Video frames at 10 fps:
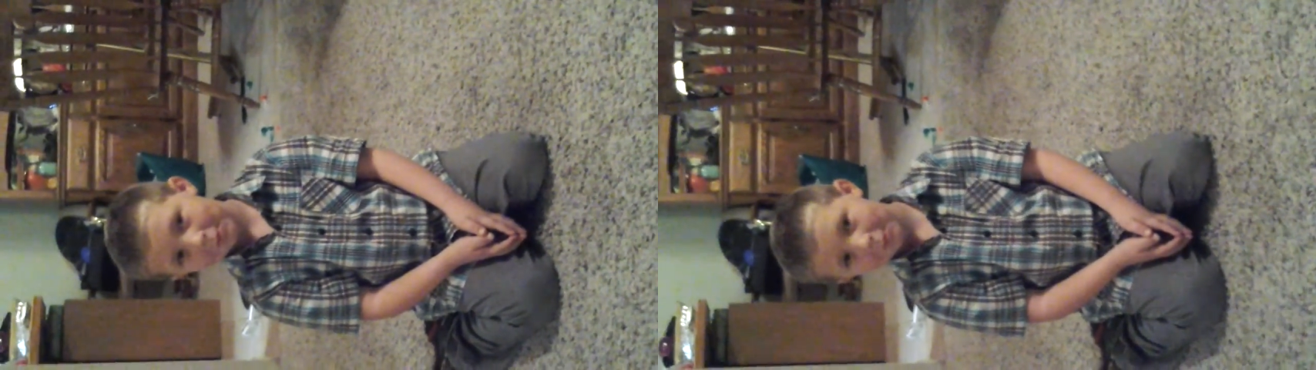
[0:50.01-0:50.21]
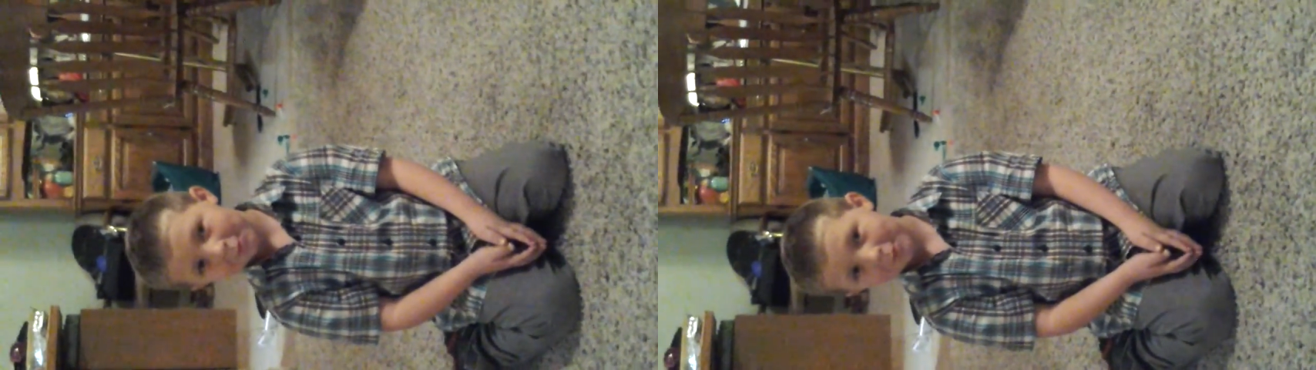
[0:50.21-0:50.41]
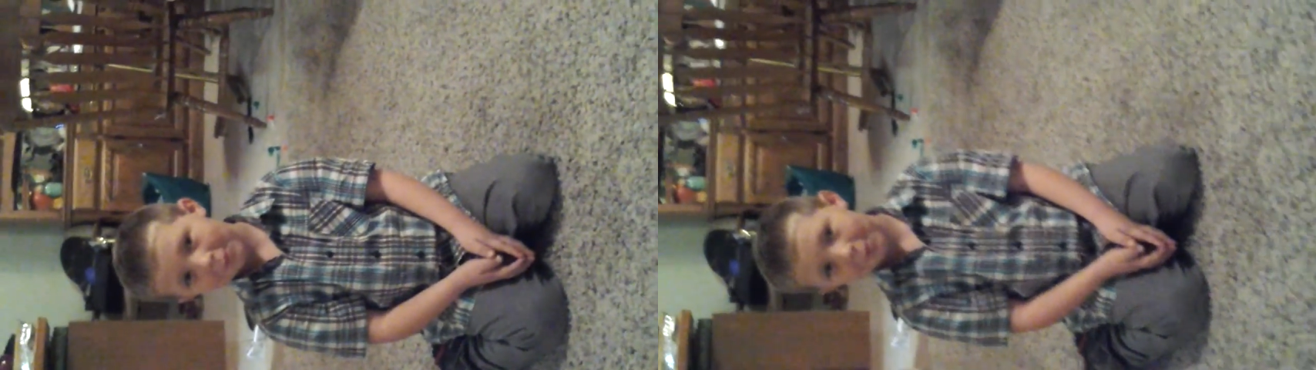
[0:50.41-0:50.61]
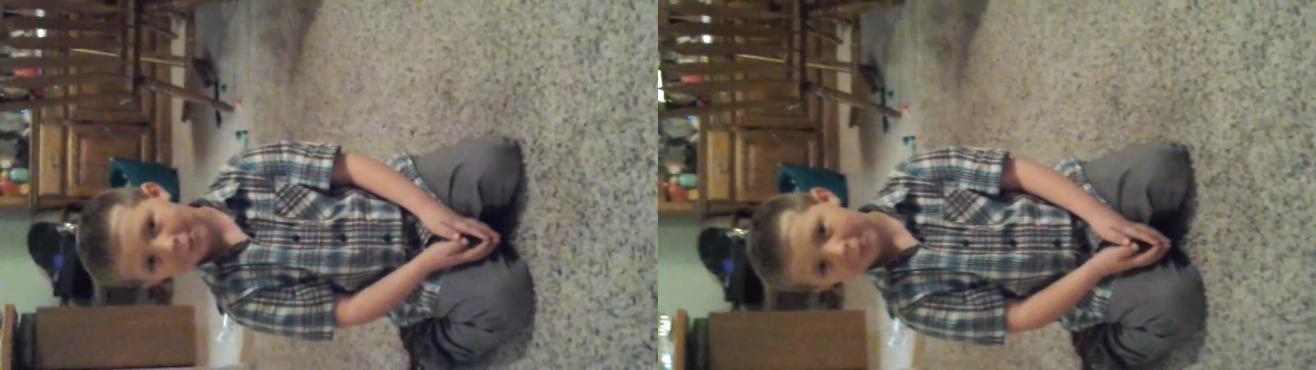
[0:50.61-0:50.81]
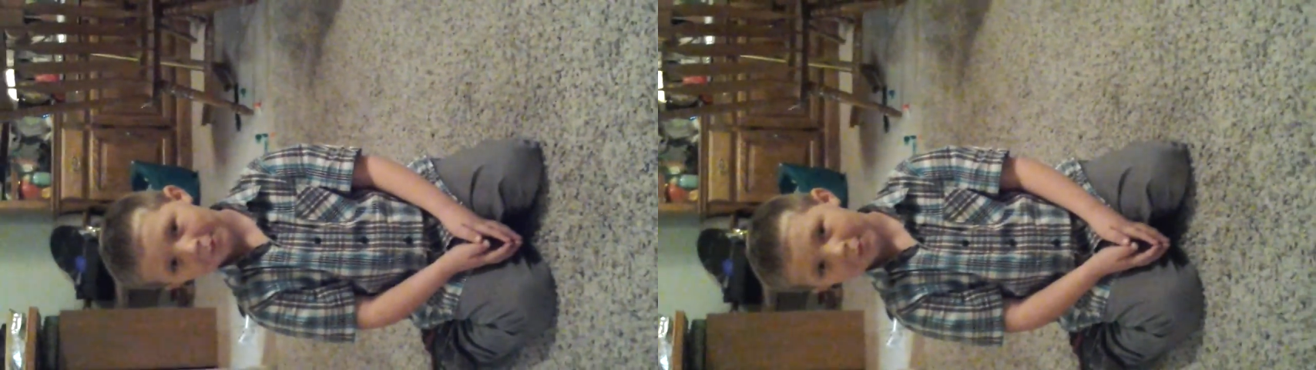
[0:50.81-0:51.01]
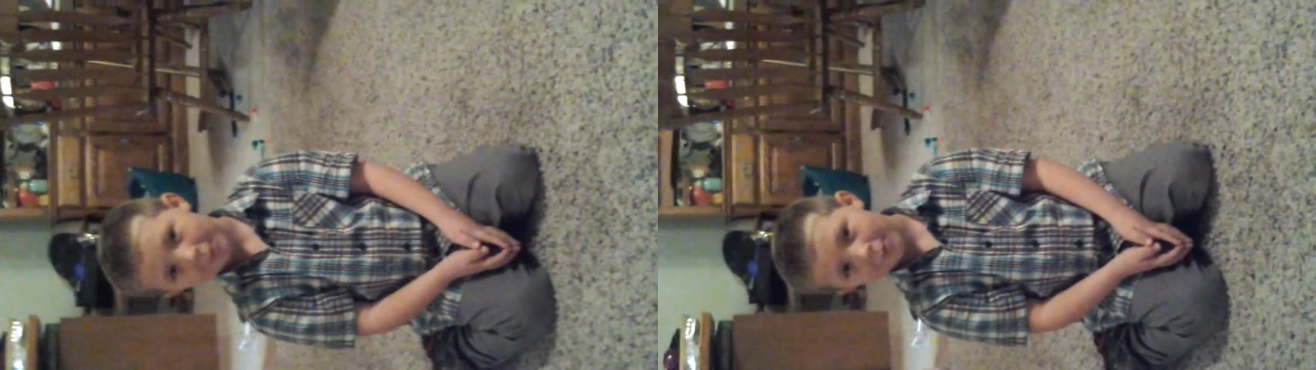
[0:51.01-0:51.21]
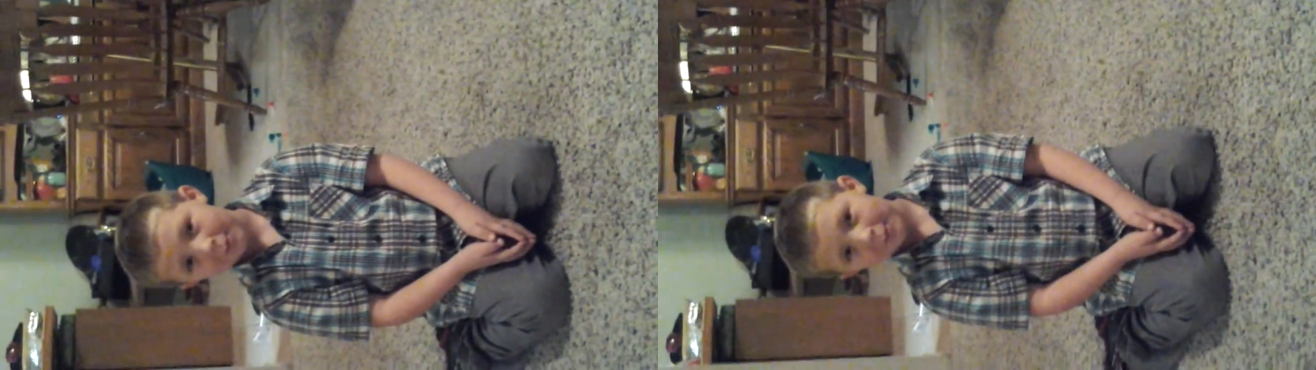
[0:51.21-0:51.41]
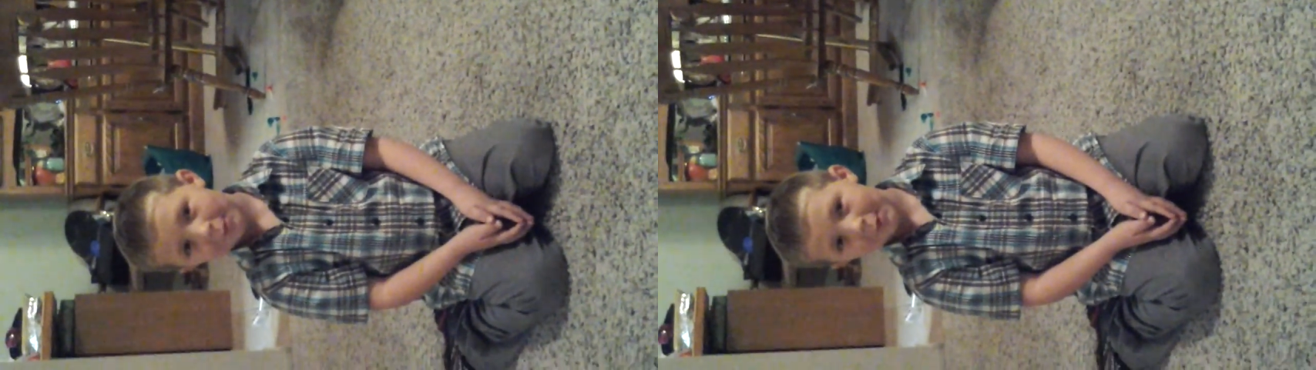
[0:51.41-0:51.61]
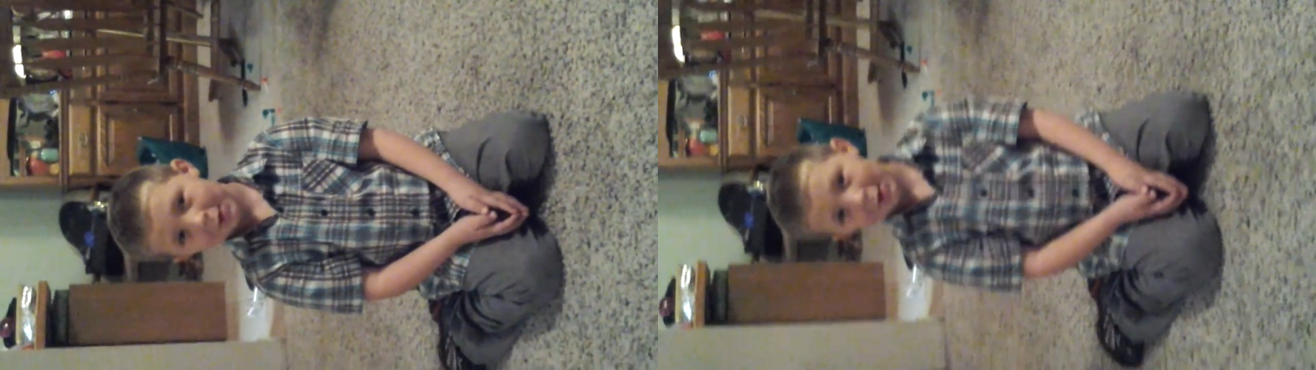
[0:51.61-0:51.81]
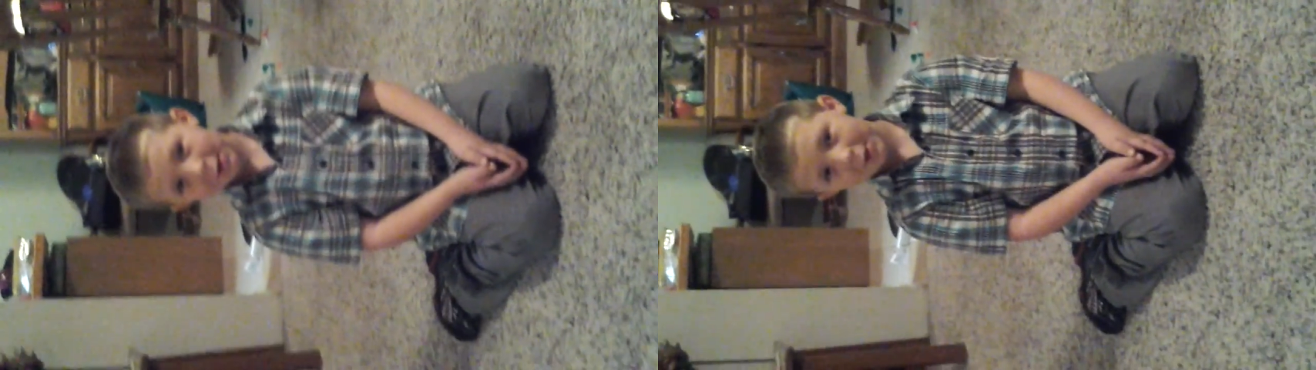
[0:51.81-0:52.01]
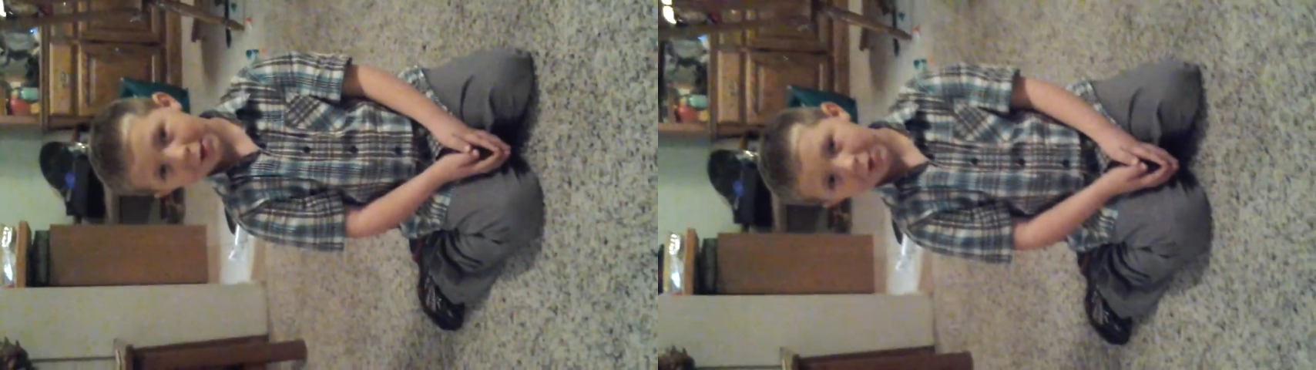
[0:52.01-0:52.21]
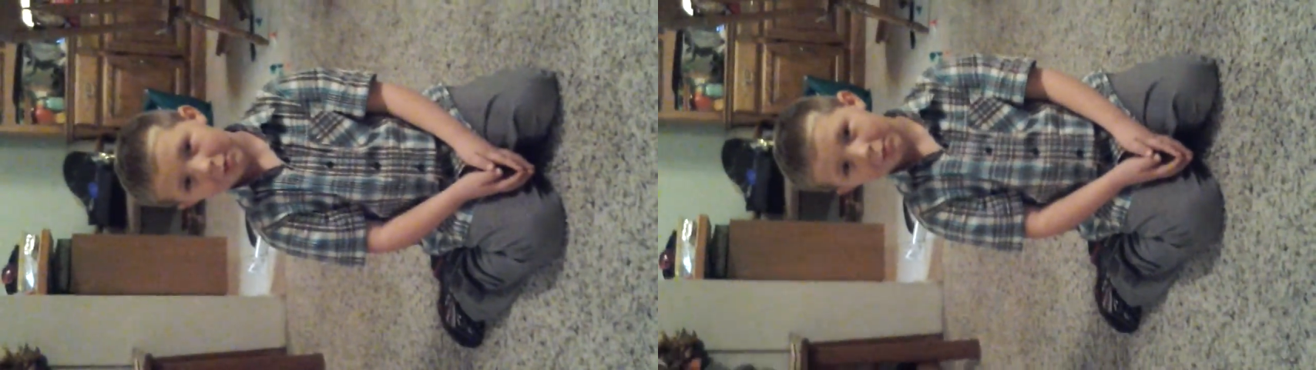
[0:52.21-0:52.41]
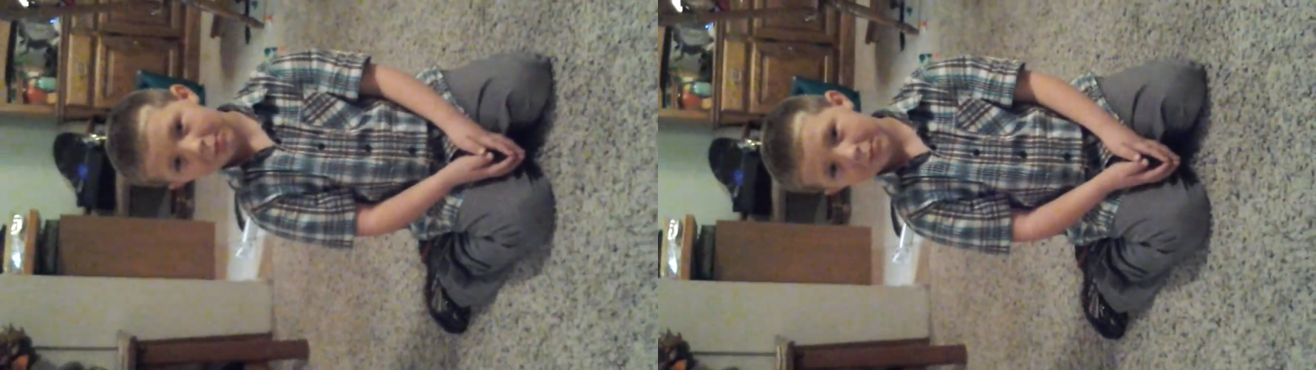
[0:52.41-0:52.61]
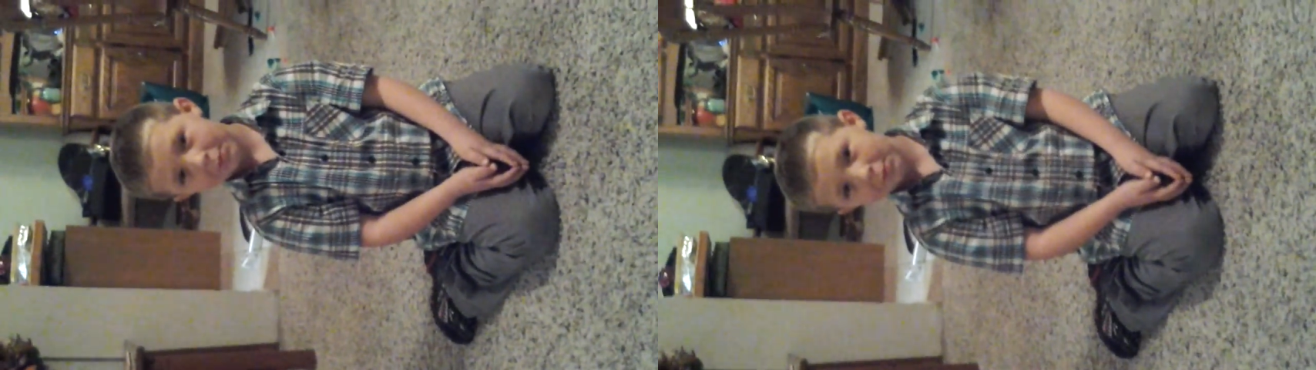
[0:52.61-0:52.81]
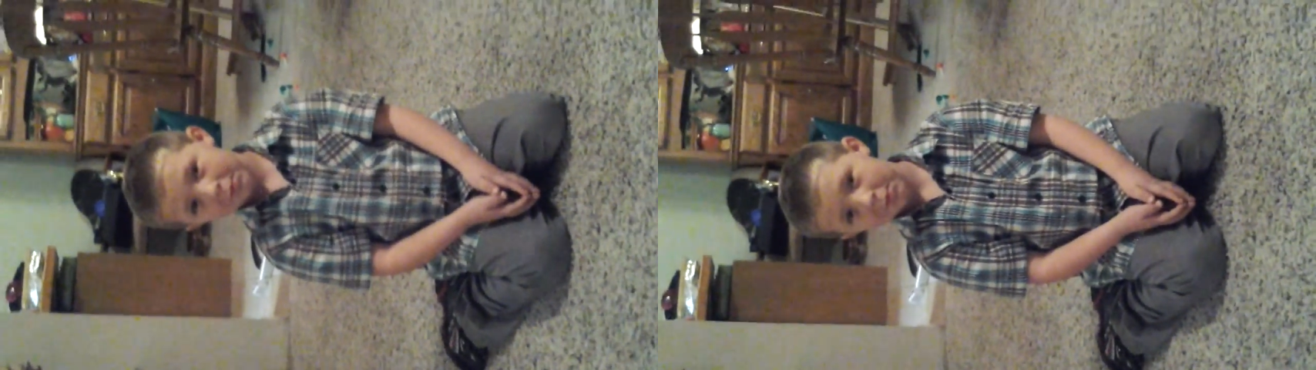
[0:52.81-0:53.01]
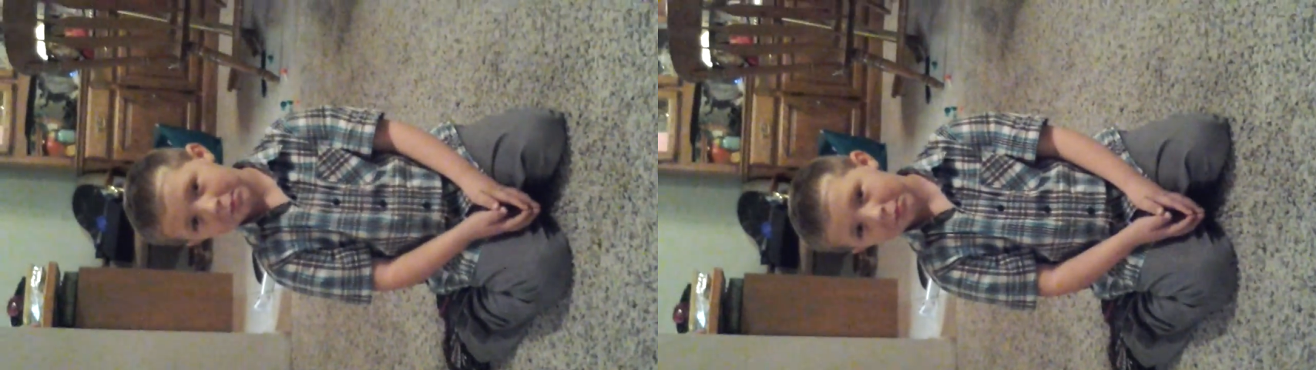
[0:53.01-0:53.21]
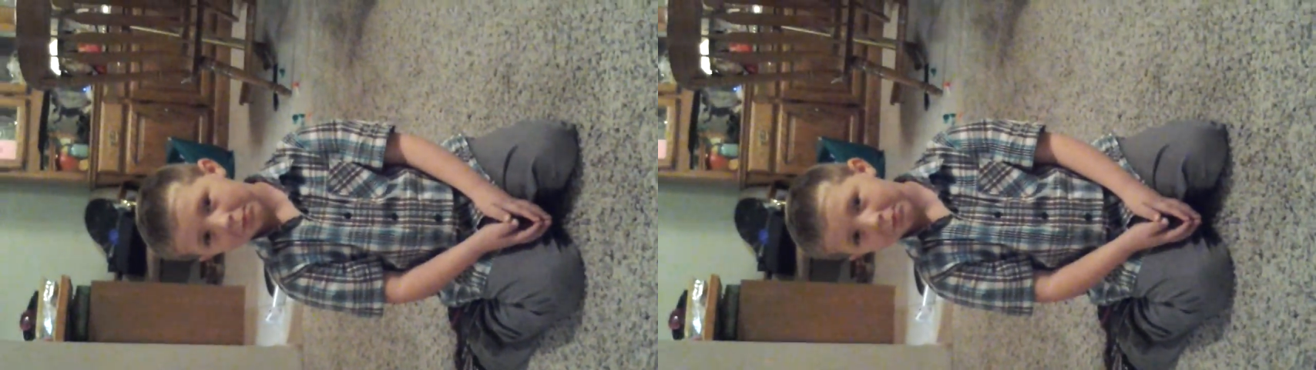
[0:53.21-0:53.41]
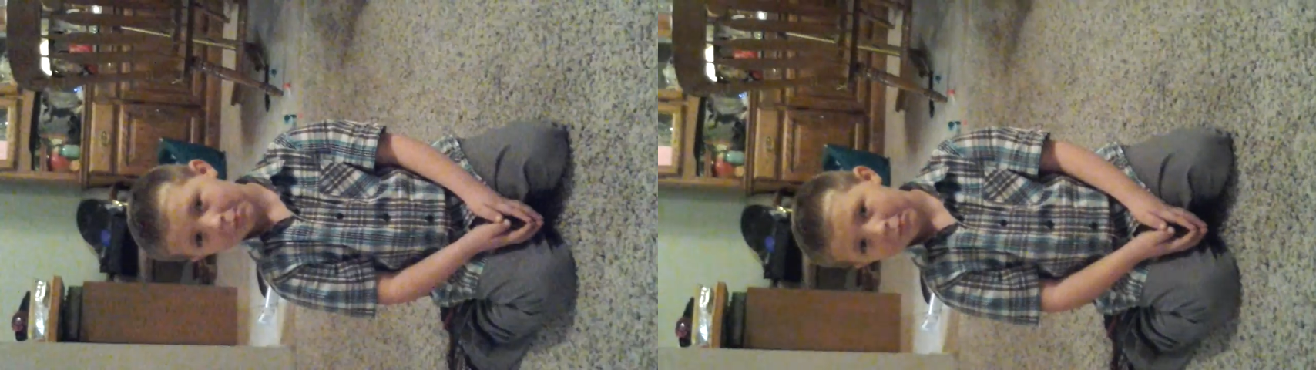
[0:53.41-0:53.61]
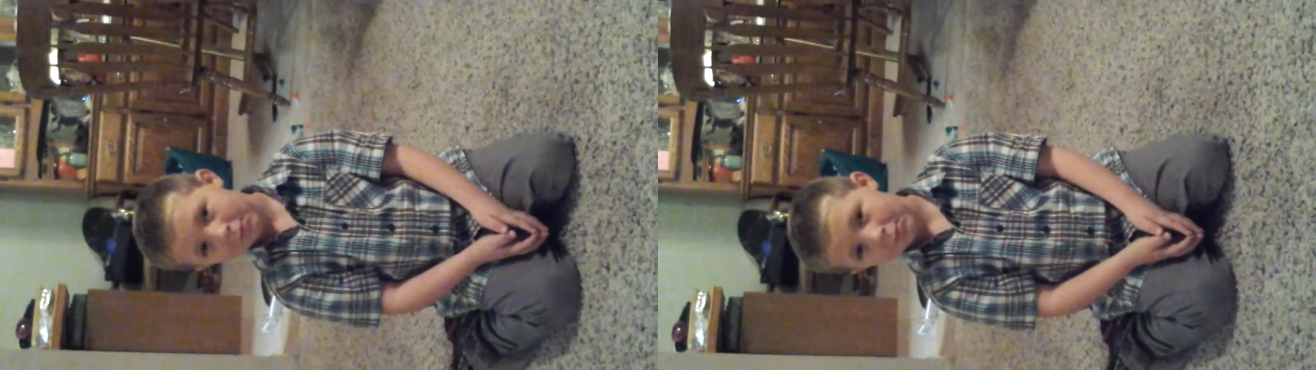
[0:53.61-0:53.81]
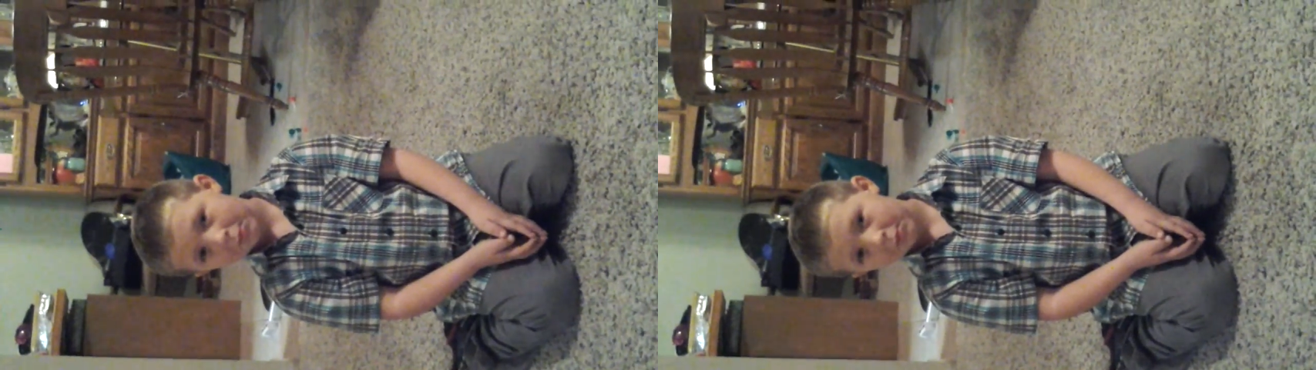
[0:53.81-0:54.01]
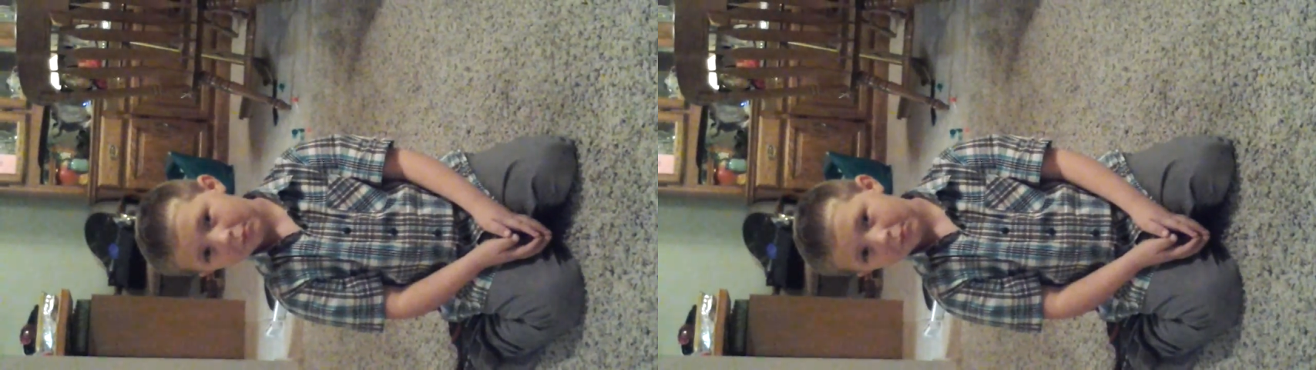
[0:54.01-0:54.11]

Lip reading: Nobody's mouth can be seen.